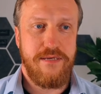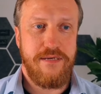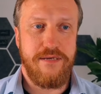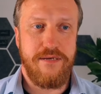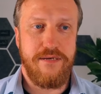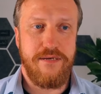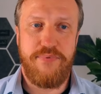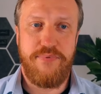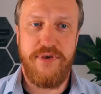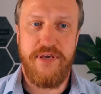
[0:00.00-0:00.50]

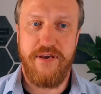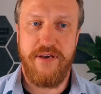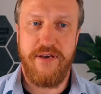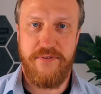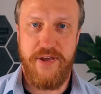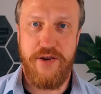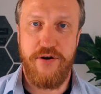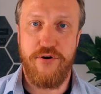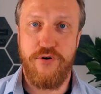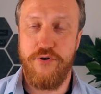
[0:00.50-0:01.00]
be
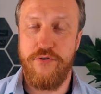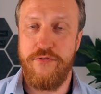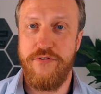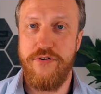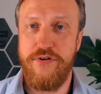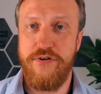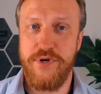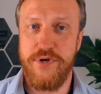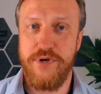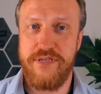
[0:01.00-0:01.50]
aware of
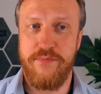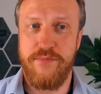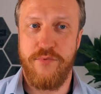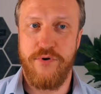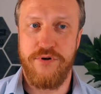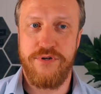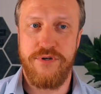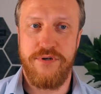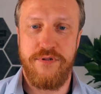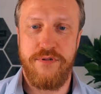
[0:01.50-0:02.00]
what the
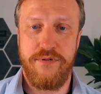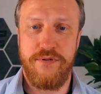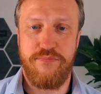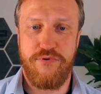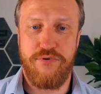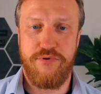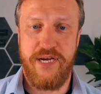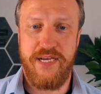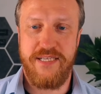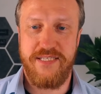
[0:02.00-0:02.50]
model
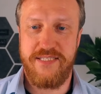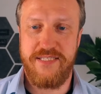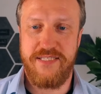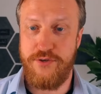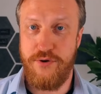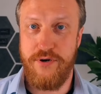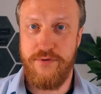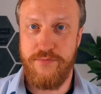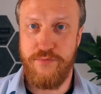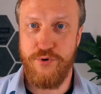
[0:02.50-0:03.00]
price you
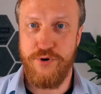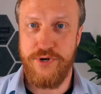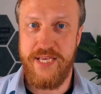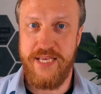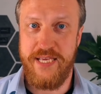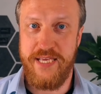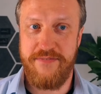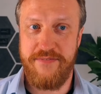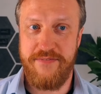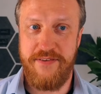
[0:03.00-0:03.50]
are
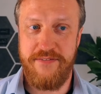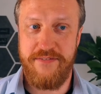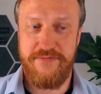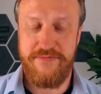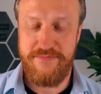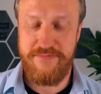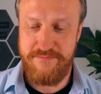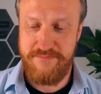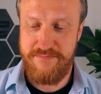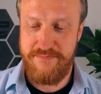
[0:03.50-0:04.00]
working with.
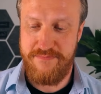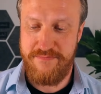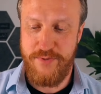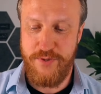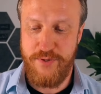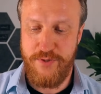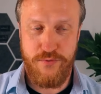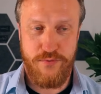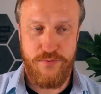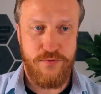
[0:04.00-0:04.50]

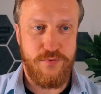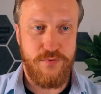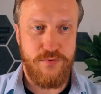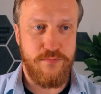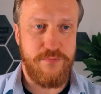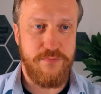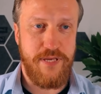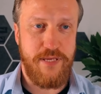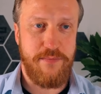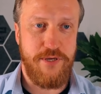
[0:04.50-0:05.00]
You
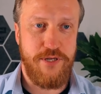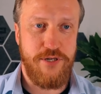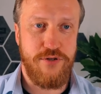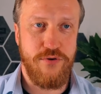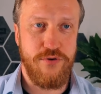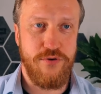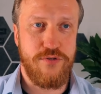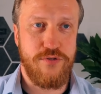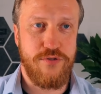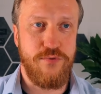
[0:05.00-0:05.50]
maybe
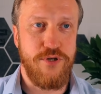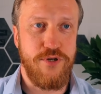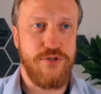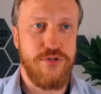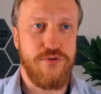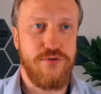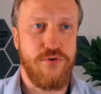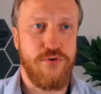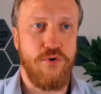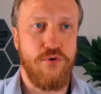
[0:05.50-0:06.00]
don't want
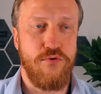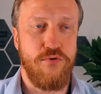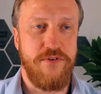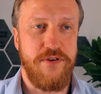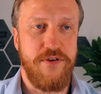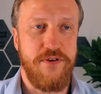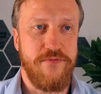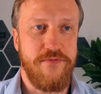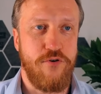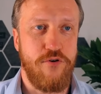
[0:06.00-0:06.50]
to go
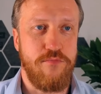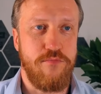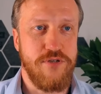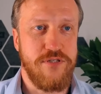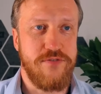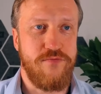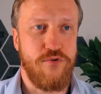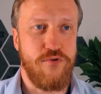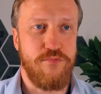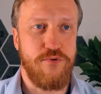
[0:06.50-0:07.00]
with Opus
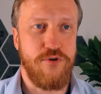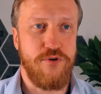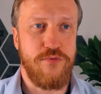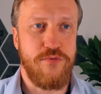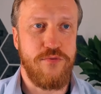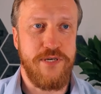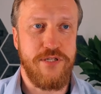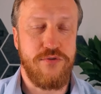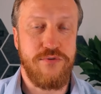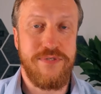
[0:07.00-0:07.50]

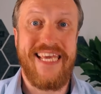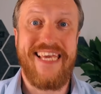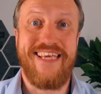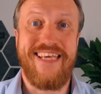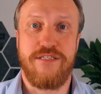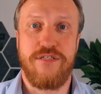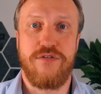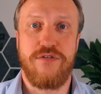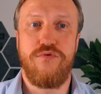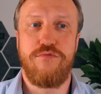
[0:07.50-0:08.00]
4.1 today.
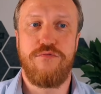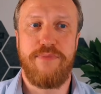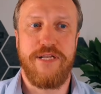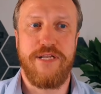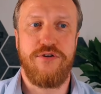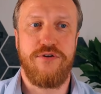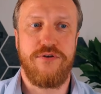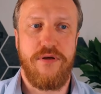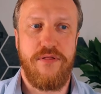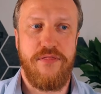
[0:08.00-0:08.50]
It's good, but
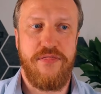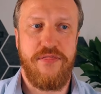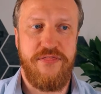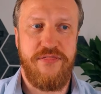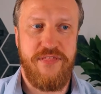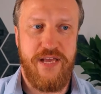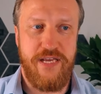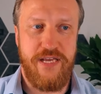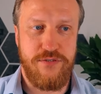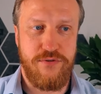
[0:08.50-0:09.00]
not
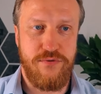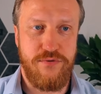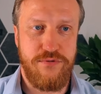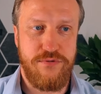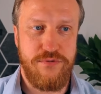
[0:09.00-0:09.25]
that good.